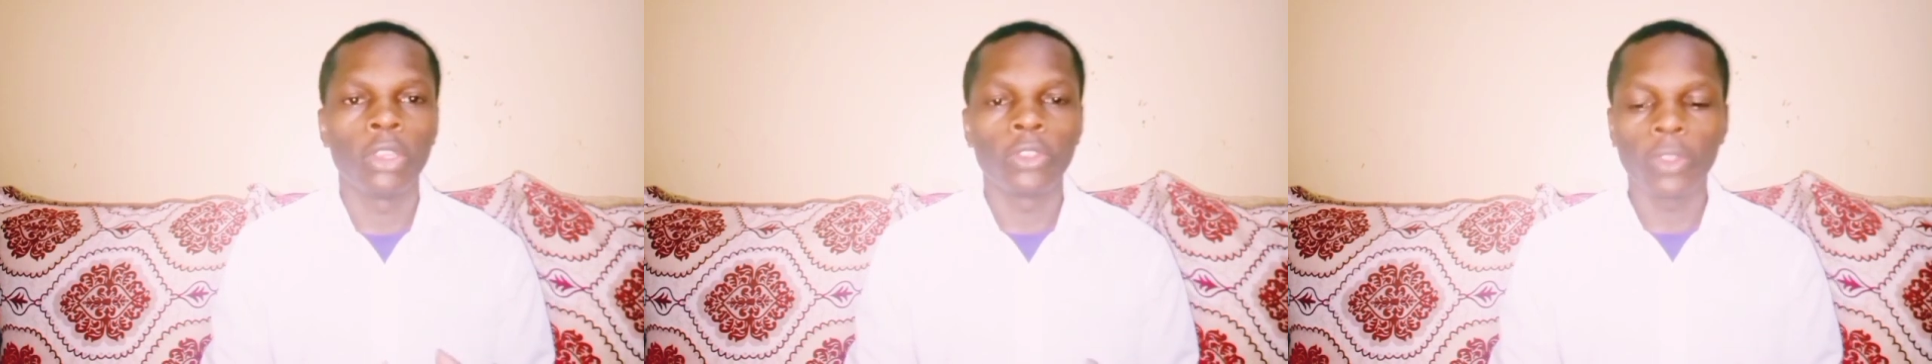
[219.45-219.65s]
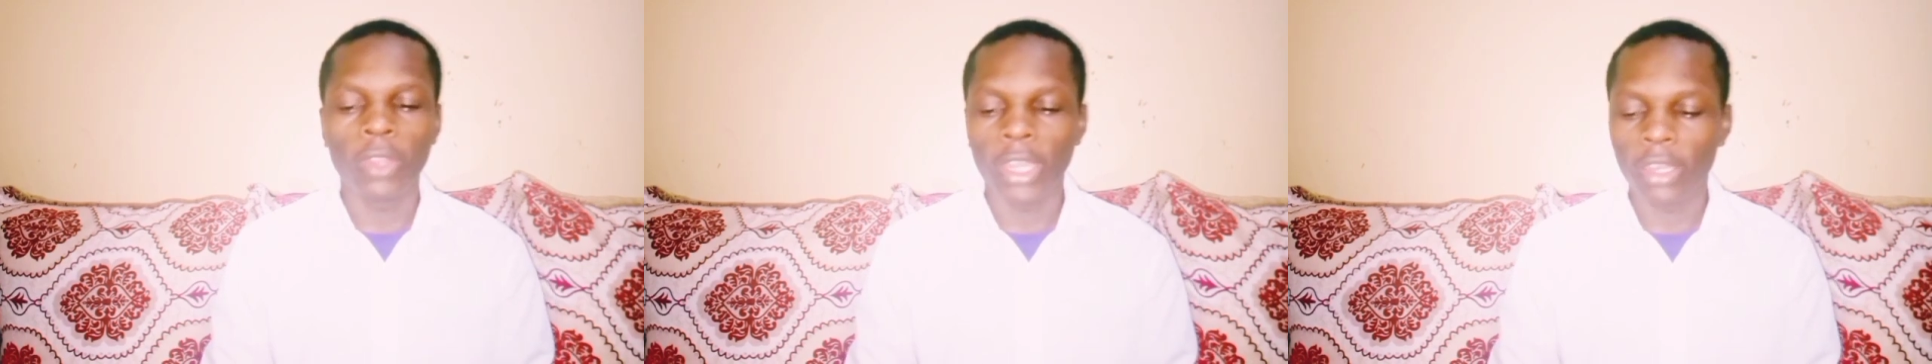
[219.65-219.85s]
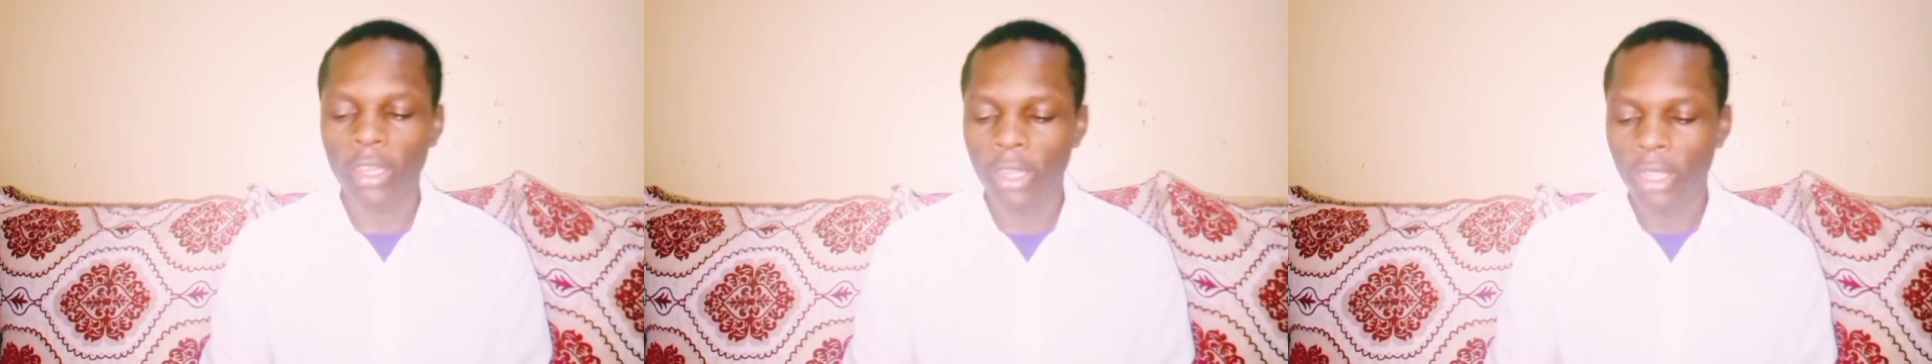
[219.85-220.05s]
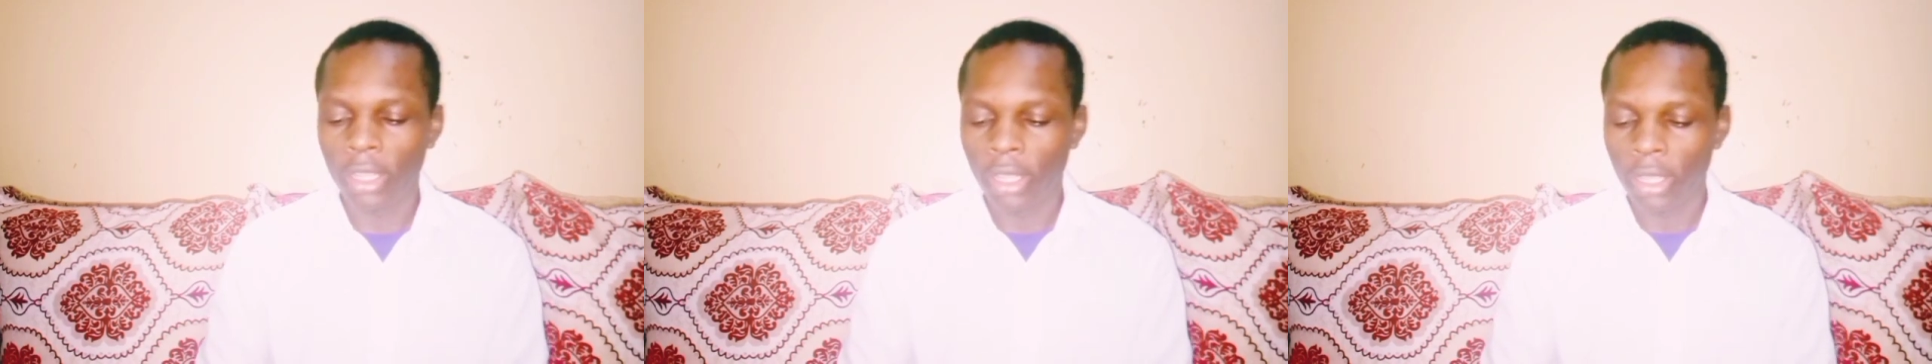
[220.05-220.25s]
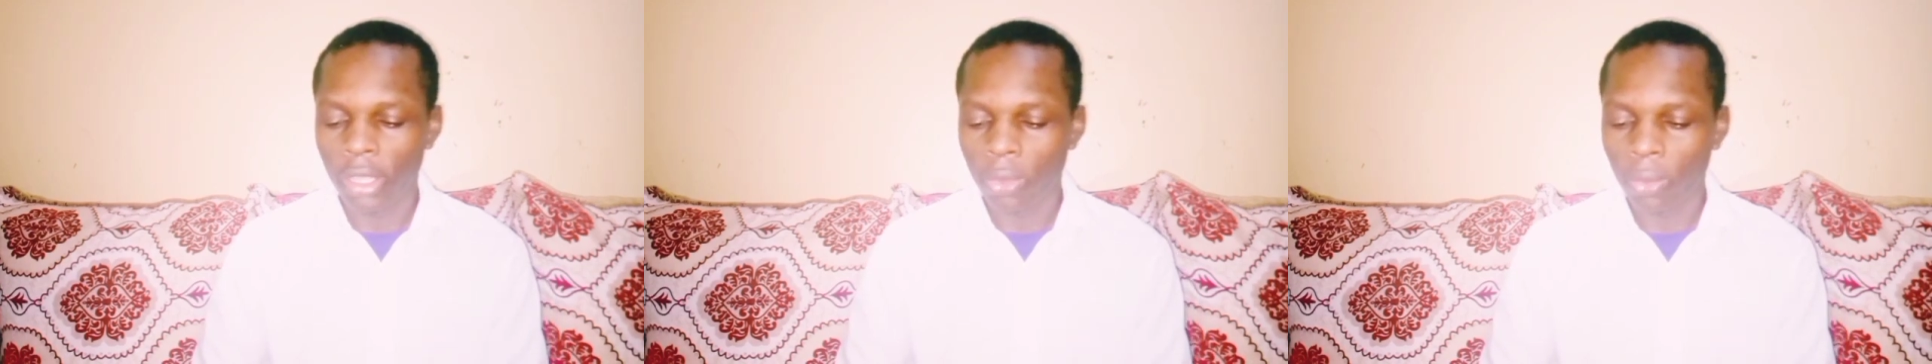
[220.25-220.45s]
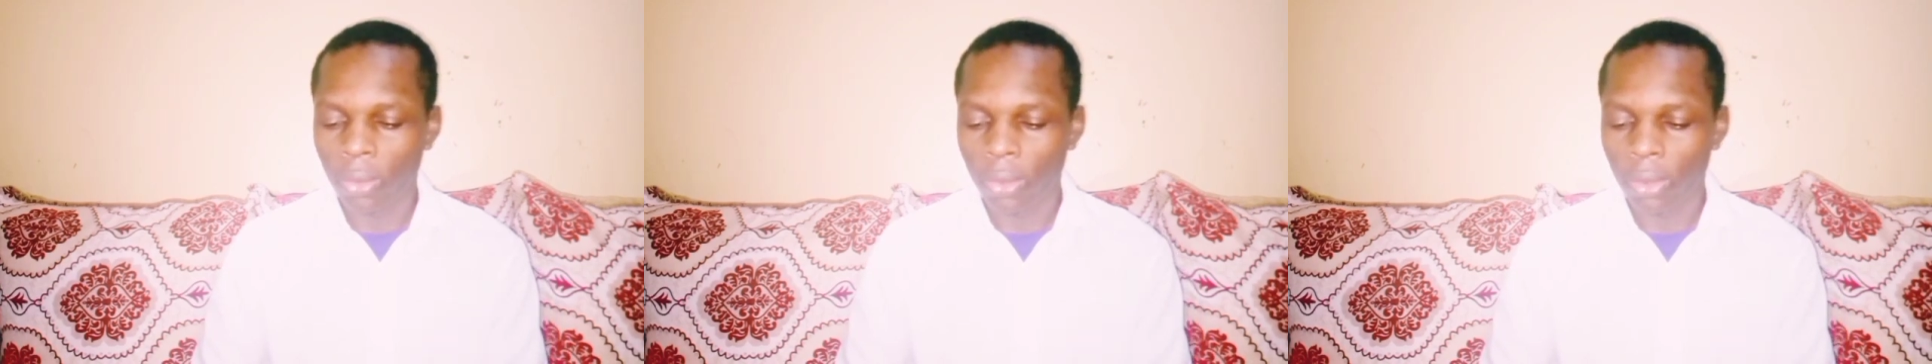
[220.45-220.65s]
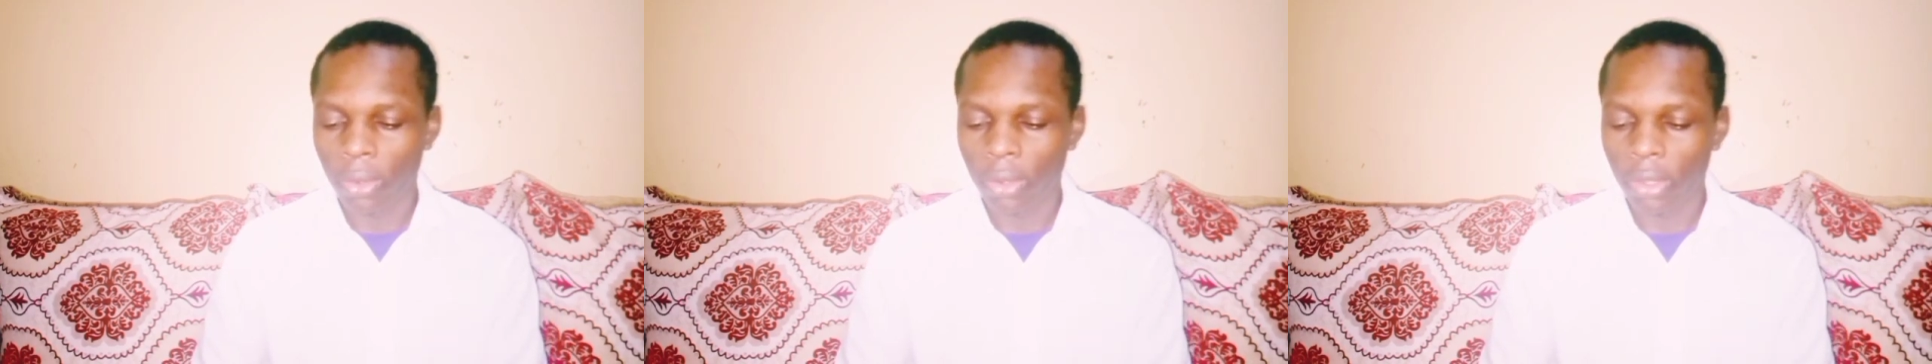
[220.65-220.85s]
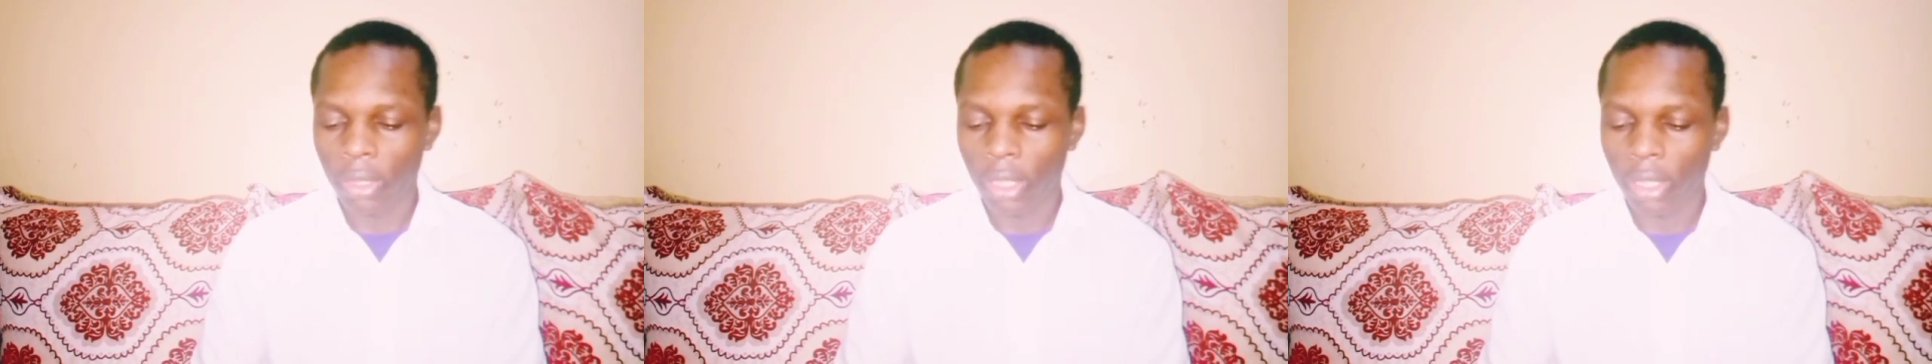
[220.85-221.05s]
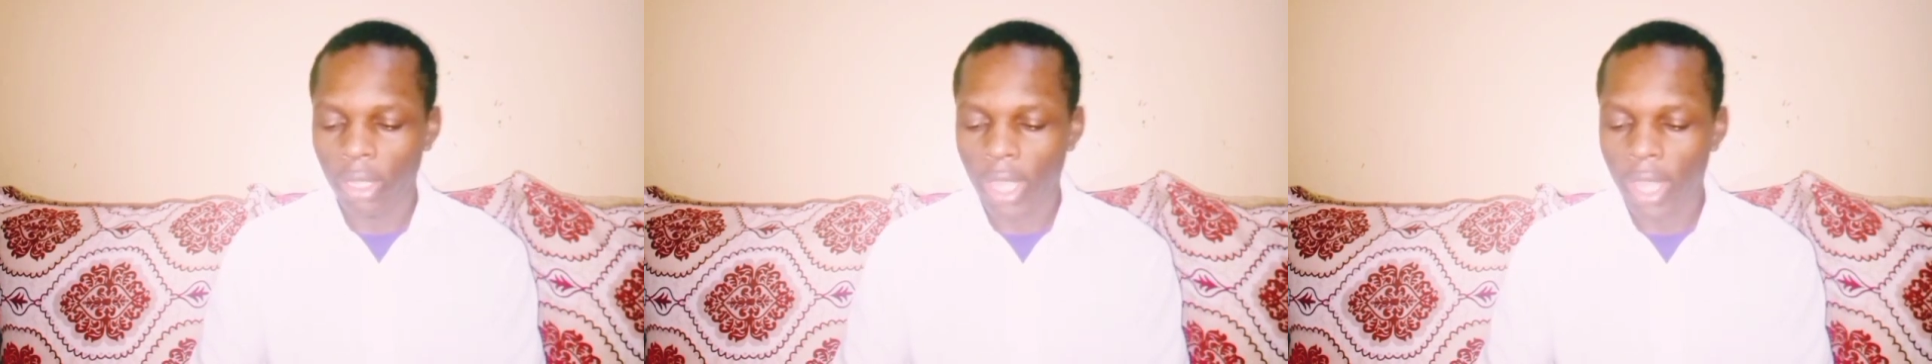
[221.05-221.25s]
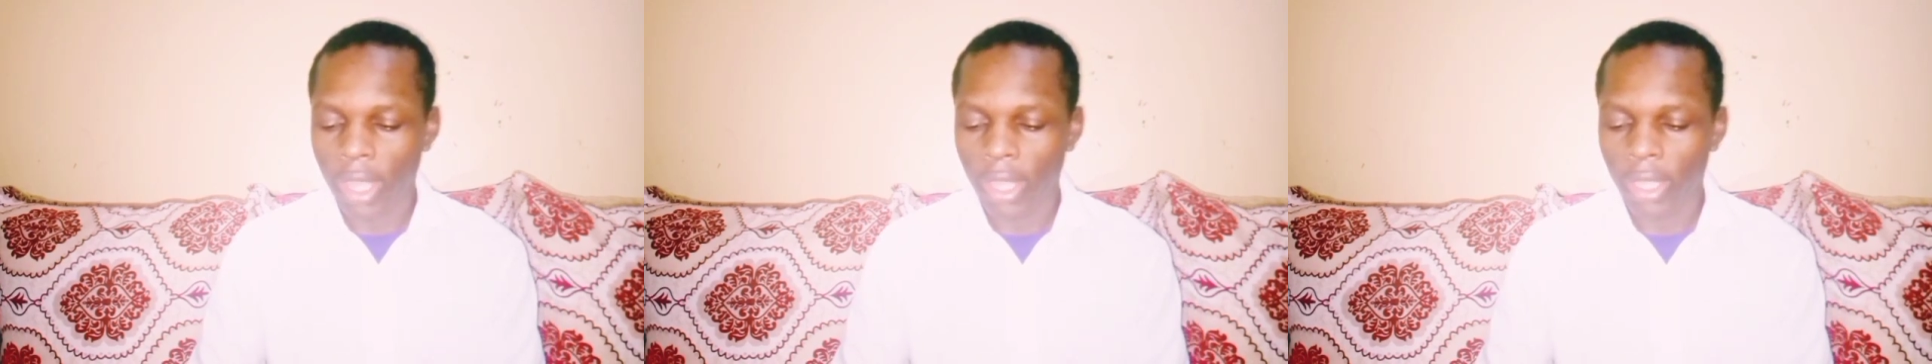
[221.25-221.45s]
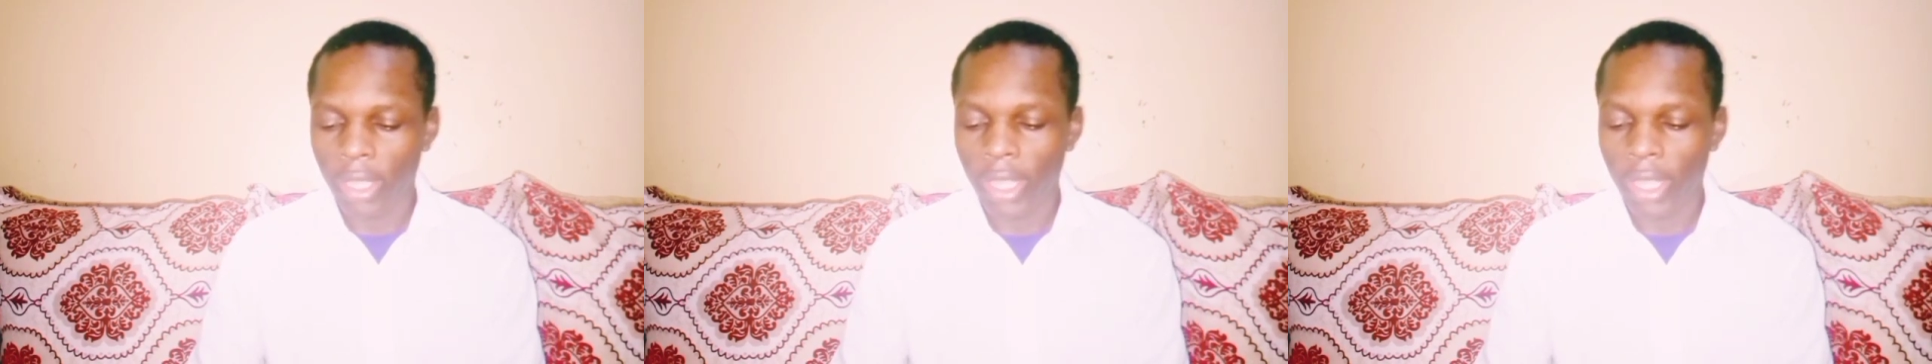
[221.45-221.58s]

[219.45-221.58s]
so that